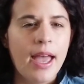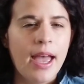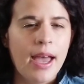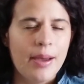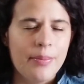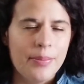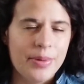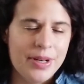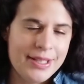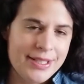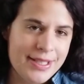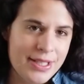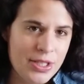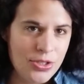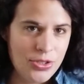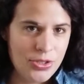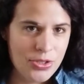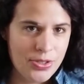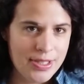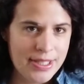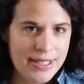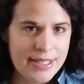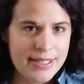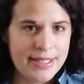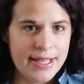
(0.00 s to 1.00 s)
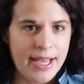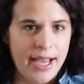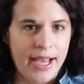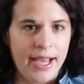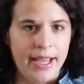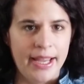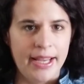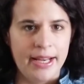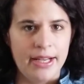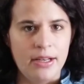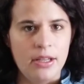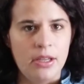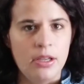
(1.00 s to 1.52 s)
I'm going to teach you the
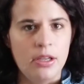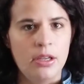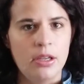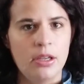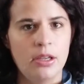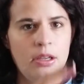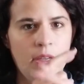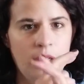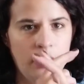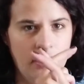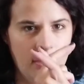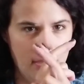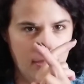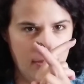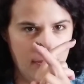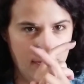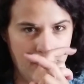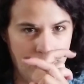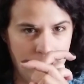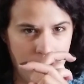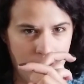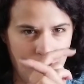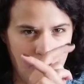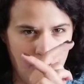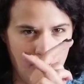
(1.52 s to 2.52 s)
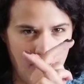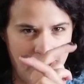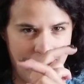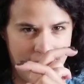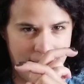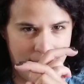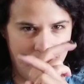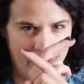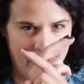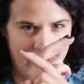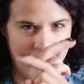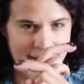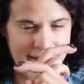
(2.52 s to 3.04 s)
sign for
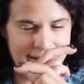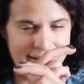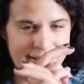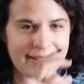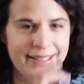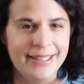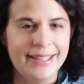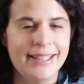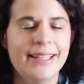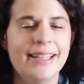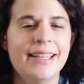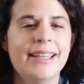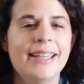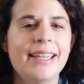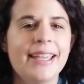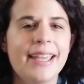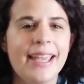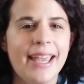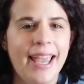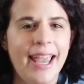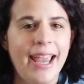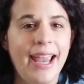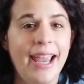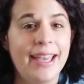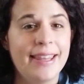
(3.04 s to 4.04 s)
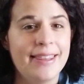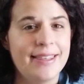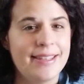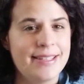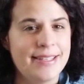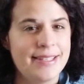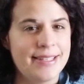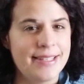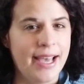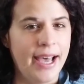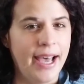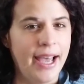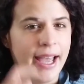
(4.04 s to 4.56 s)
rabbit and the
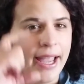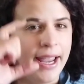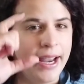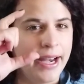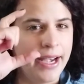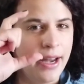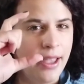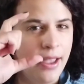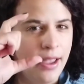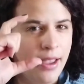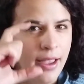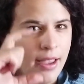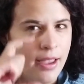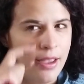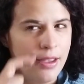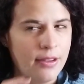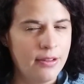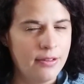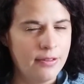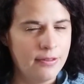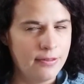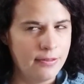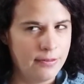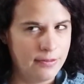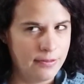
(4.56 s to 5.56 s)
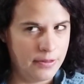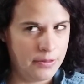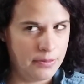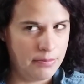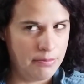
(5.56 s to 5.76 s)
sign for